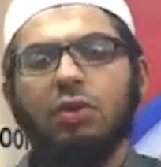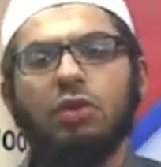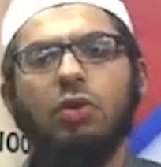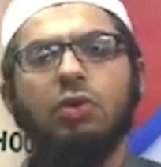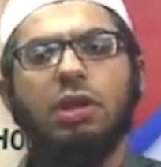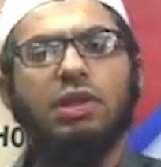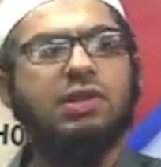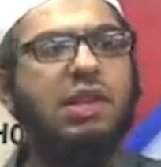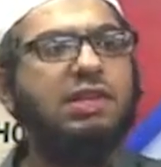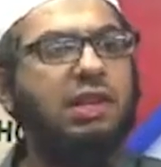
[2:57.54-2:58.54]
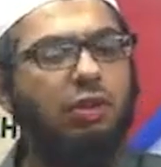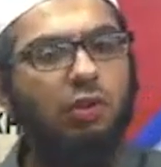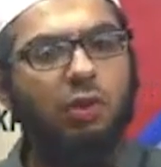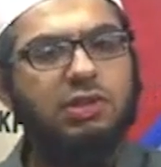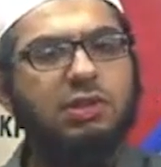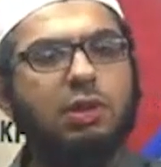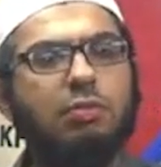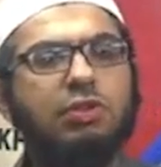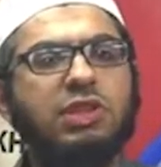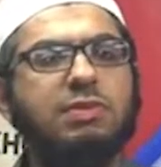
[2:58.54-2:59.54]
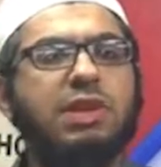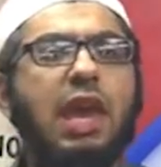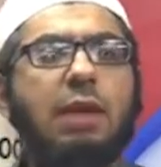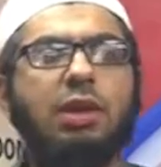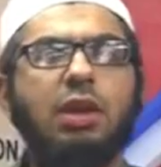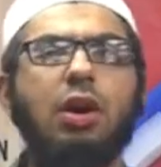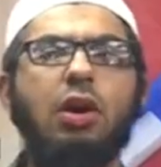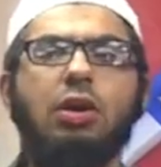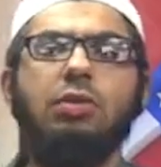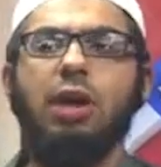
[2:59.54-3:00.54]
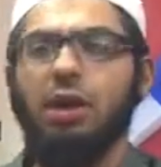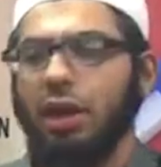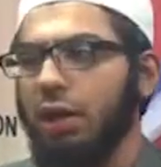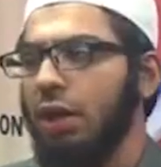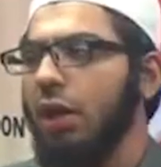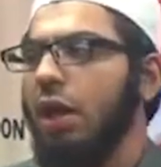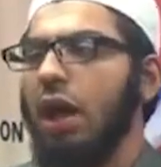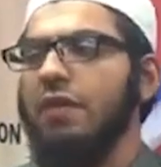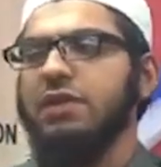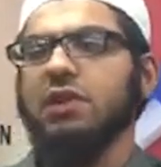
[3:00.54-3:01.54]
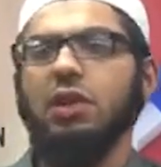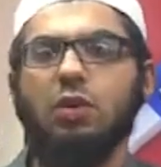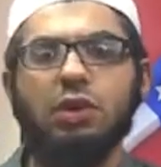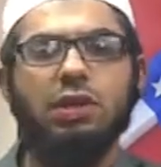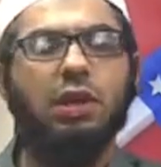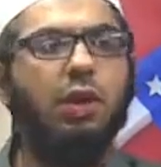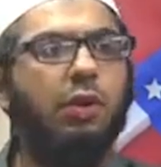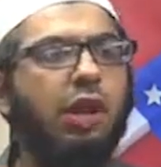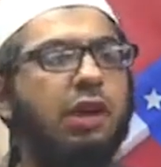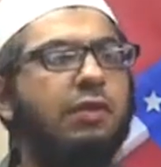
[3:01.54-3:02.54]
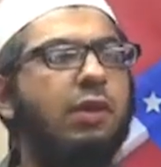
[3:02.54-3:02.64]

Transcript: So he says that, you know, once the Muslims came and they conquered Mecca, obviously there was a lot